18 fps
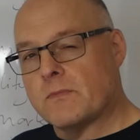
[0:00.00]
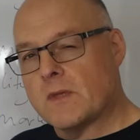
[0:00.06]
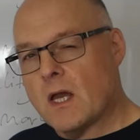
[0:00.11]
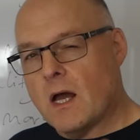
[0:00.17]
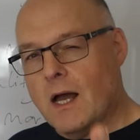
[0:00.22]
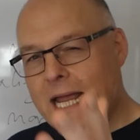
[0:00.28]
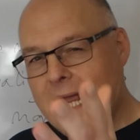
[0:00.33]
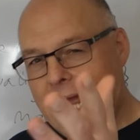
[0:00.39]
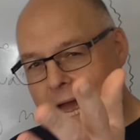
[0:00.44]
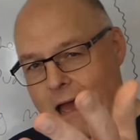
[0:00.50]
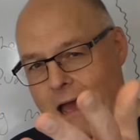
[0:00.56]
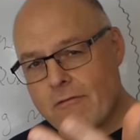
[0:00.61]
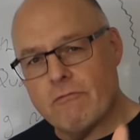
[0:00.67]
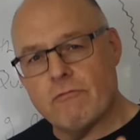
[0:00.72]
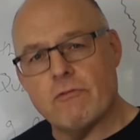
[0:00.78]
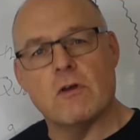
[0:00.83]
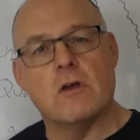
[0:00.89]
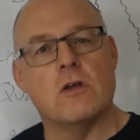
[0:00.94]
I
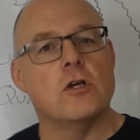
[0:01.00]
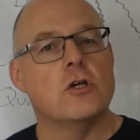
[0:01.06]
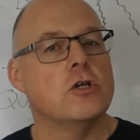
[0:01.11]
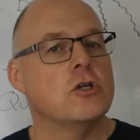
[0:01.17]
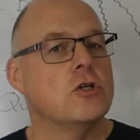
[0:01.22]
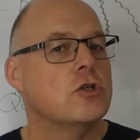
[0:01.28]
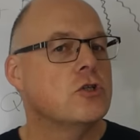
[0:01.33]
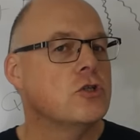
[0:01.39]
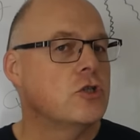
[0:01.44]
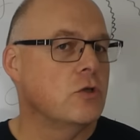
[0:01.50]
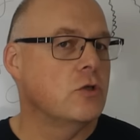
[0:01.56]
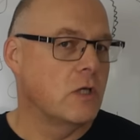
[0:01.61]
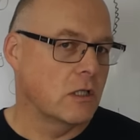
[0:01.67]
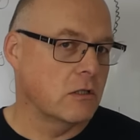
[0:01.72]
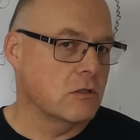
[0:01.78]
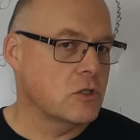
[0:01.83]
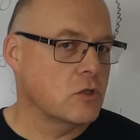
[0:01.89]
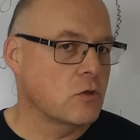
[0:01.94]
have two
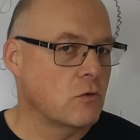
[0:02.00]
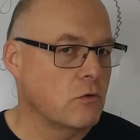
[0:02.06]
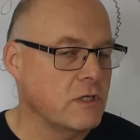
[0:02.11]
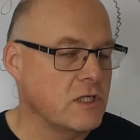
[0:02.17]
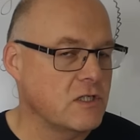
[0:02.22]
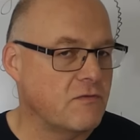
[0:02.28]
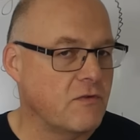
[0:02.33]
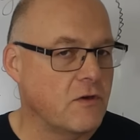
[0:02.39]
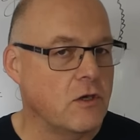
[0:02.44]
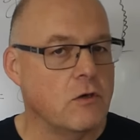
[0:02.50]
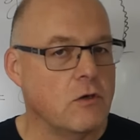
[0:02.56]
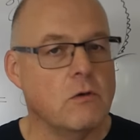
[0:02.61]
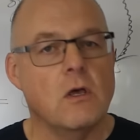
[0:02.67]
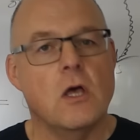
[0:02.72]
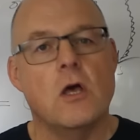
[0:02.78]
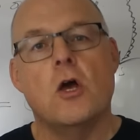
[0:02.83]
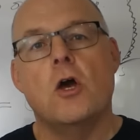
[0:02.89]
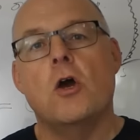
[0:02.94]
little stories for you,
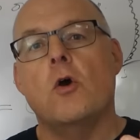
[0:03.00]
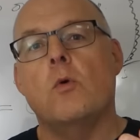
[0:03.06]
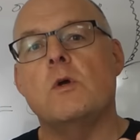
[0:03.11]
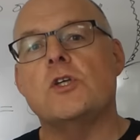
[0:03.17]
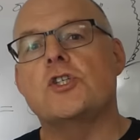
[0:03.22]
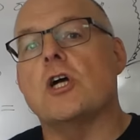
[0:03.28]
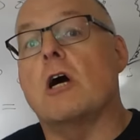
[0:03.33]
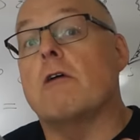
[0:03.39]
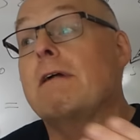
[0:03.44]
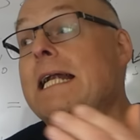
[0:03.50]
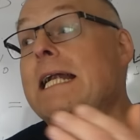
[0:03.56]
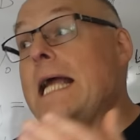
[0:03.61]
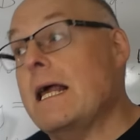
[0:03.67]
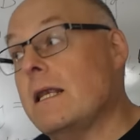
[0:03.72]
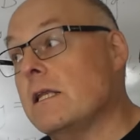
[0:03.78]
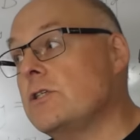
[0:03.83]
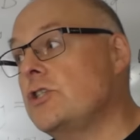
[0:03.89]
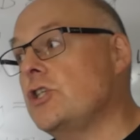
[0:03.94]
which are
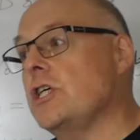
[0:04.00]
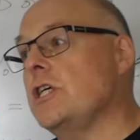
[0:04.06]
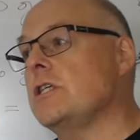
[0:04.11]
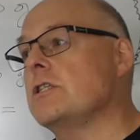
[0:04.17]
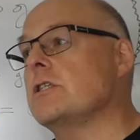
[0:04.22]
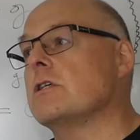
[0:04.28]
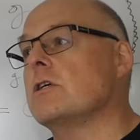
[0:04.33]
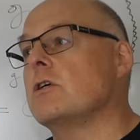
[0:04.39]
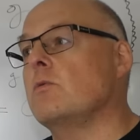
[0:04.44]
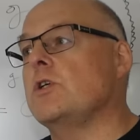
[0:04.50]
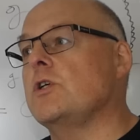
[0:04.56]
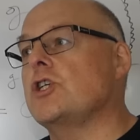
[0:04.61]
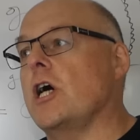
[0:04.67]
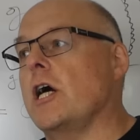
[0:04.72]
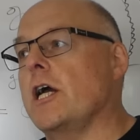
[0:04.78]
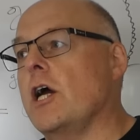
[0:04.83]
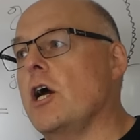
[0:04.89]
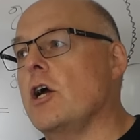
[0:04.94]
analogies which
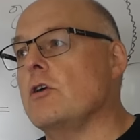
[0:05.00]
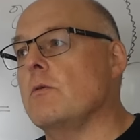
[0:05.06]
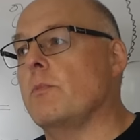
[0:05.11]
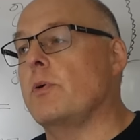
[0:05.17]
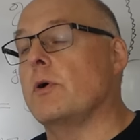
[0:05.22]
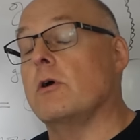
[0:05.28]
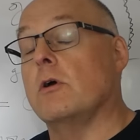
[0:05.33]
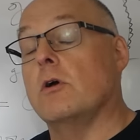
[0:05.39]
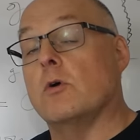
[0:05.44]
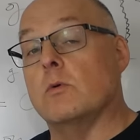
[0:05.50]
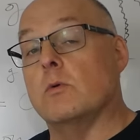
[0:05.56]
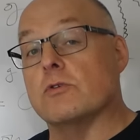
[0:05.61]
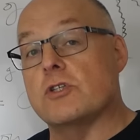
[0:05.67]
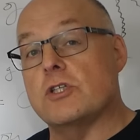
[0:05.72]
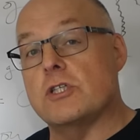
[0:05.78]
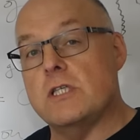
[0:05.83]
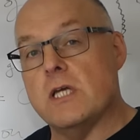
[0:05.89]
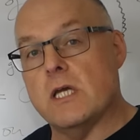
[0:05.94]
I hope will
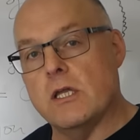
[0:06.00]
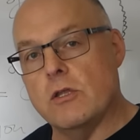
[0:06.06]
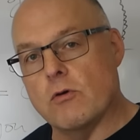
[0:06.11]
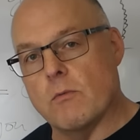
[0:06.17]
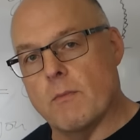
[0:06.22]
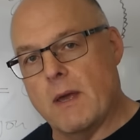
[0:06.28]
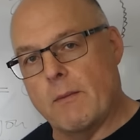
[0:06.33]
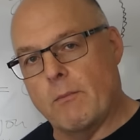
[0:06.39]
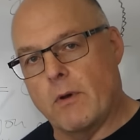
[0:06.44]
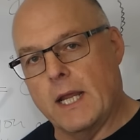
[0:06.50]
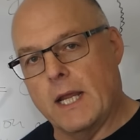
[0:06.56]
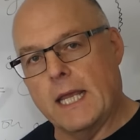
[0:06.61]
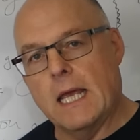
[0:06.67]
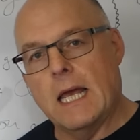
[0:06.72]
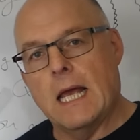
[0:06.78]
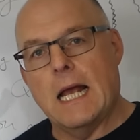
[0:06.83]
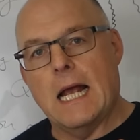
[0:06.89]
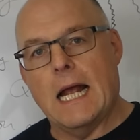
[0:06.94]
stick in your memory
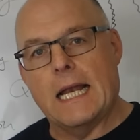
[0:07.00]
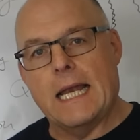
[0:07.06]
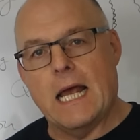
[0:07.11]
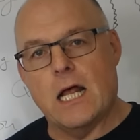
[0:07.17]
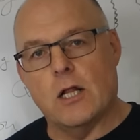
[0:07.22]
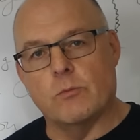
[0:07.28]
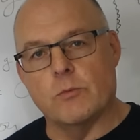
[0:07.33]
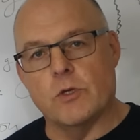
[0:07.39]
and help